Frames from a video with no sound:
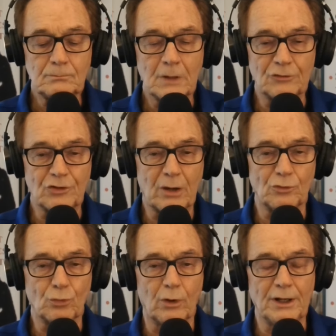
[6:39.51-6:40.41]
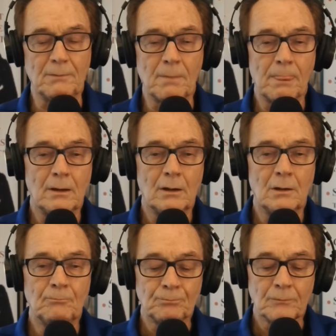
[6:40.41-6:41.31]
As I was waiting,
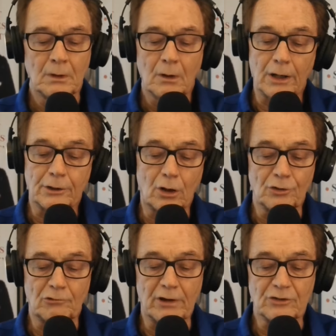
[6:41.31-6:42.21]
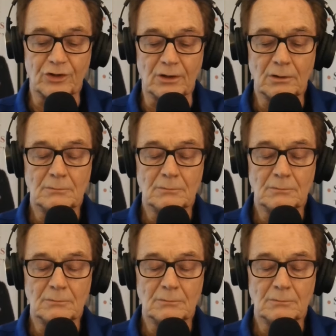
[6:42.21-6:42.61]
I called Alexa